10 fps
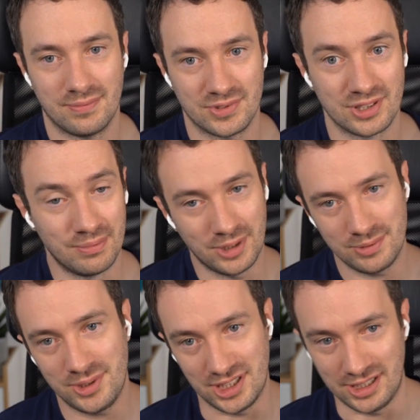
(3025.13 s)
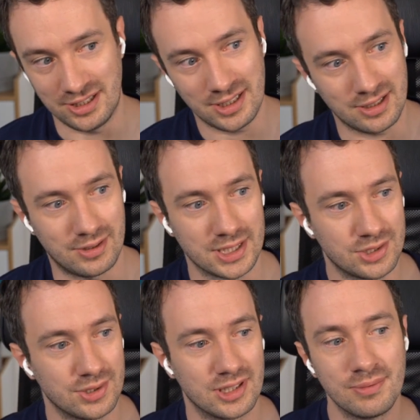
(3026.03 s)
So they might be in there
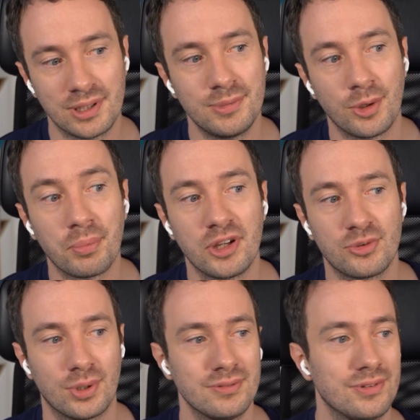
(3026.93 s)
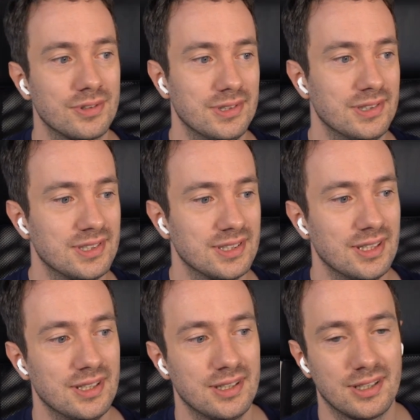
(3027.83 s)
actually, and they might be on page 1 for this,
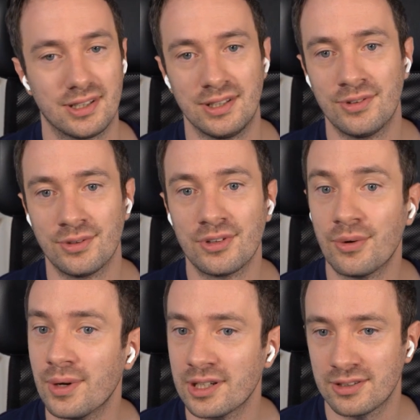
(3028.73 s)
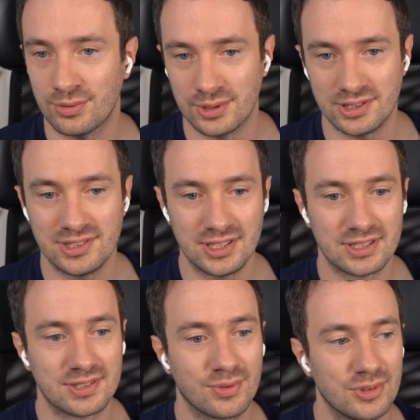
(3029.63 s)
even though they rank
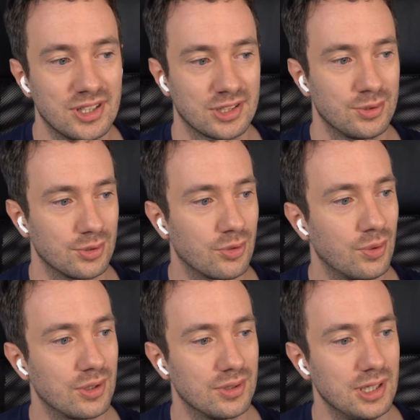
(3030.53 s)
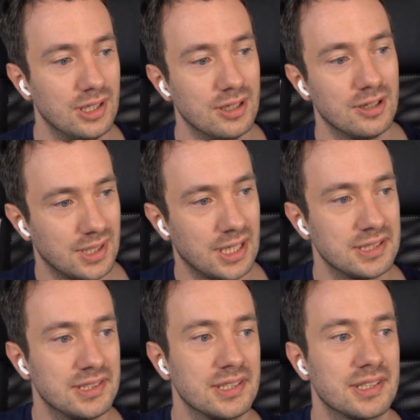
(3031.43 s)
26 for the actual query. I
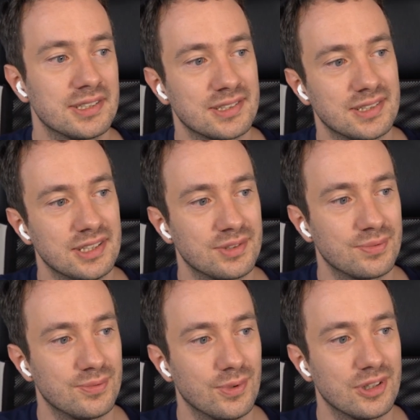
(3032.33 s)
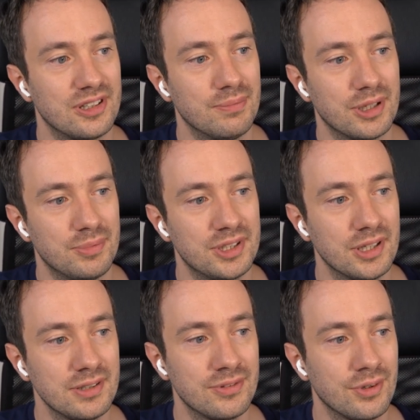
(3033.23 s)
think it's what they might be
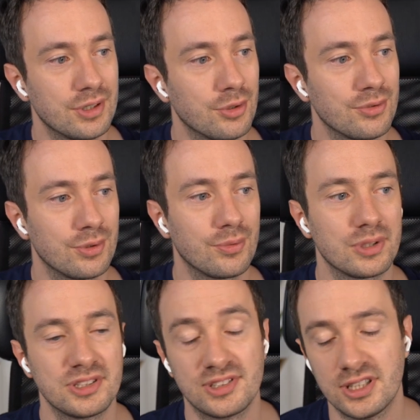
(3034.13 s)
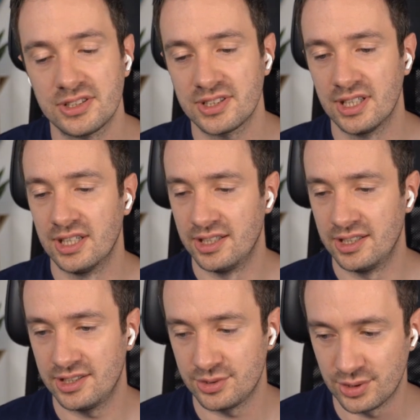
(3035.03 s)
getting for, and overall what this does
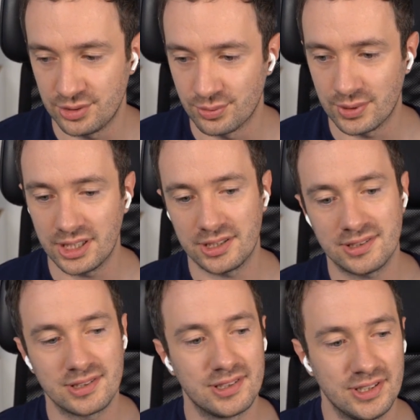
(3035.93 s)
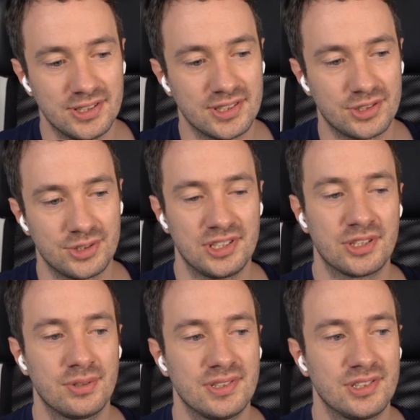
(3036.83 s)
is when you write these, it just
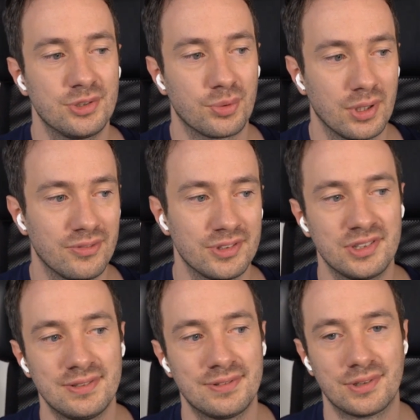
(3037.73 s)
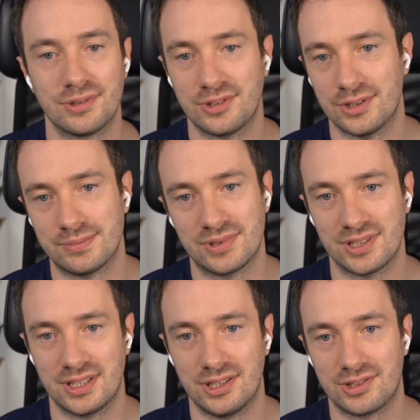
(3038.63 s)
increases your relevancy for the terms,
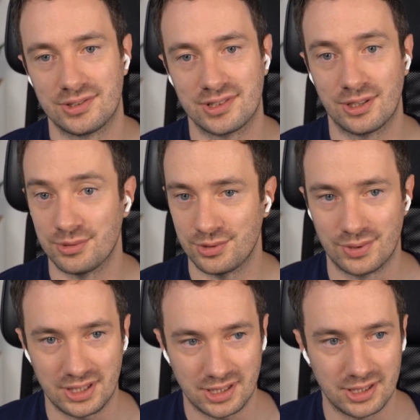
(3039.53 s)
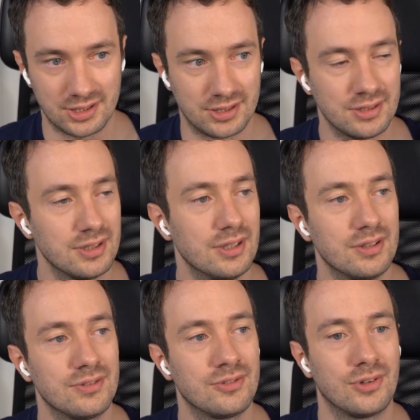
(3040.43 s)
and it just helps you rank higher
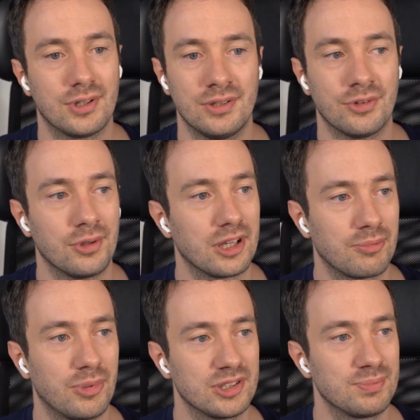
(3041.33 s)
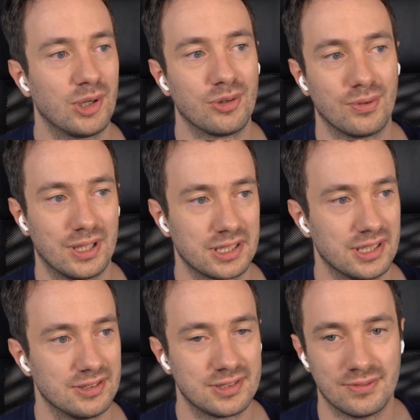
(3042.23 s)
for even like best power rack
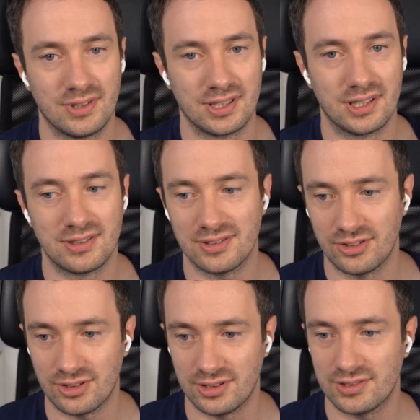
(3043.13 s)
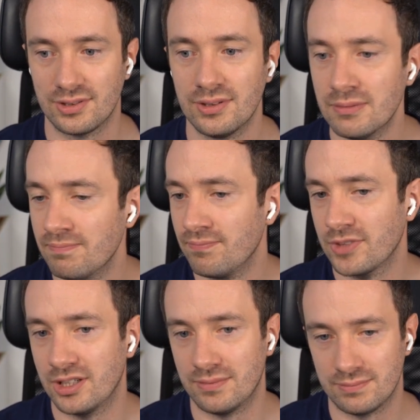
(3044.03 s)
and stuff like that, essentially. So
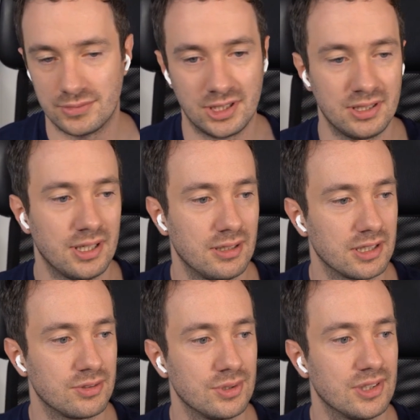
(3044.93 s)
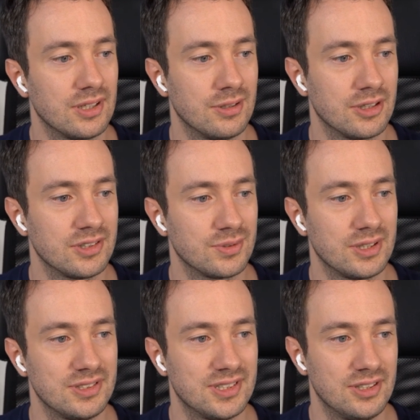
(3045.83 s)
I like doing that a lot as well
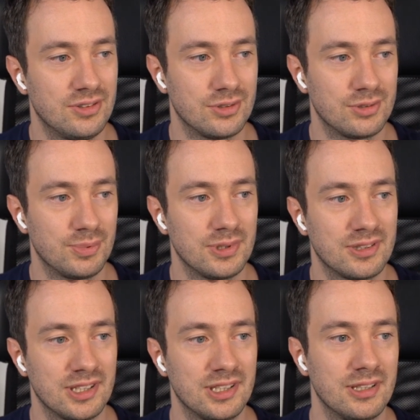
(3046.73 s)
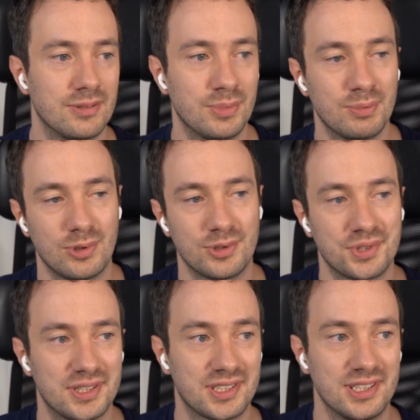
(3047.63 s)
these days, just to be taking, people also
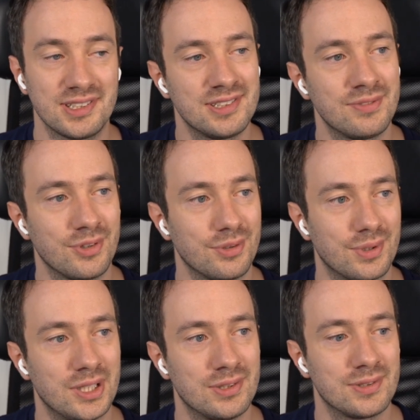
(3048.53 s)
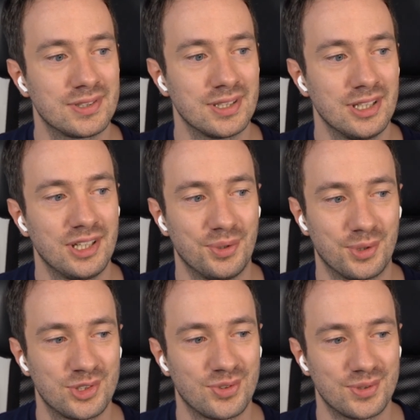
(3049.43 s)
ask, it's easy for the writers, it
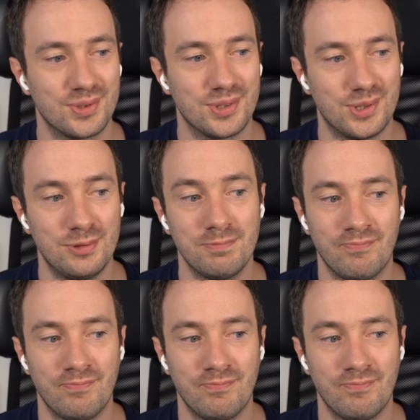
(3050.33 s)
works for Google.